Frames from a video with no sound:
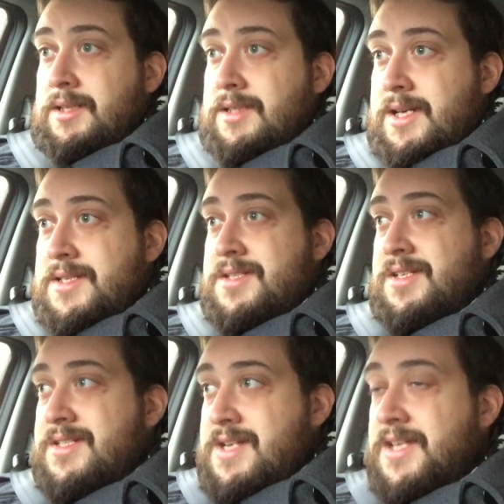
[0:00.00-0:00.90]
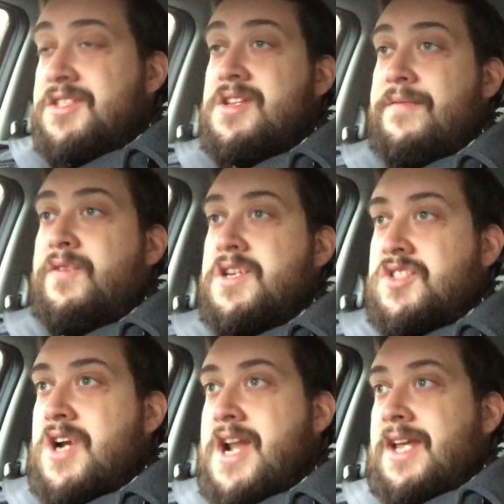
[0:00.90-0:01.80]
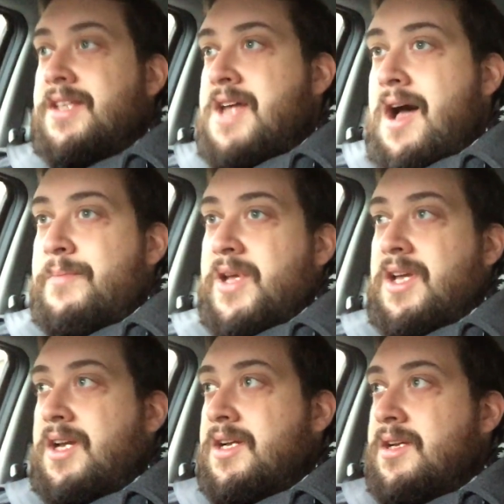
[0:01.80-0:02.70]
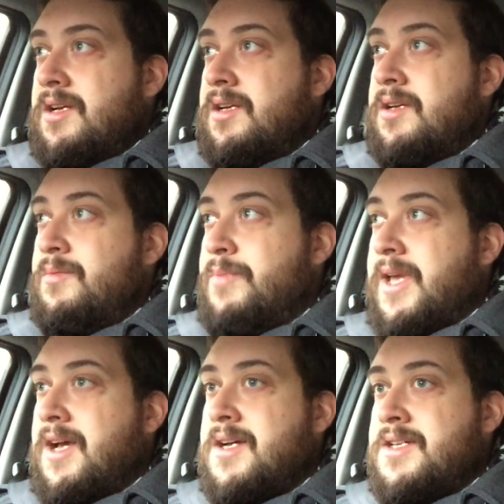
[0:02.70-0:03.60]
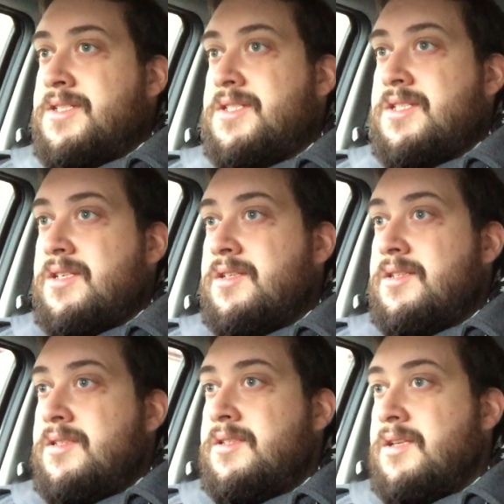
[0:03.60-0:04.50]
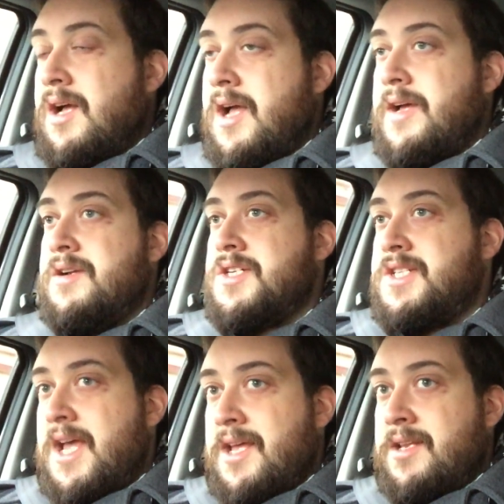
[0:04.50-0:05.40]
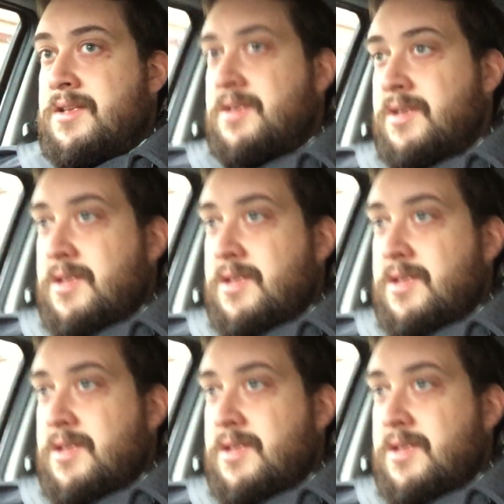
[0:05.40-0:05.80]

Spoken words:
it's a frustrating topic because I understand,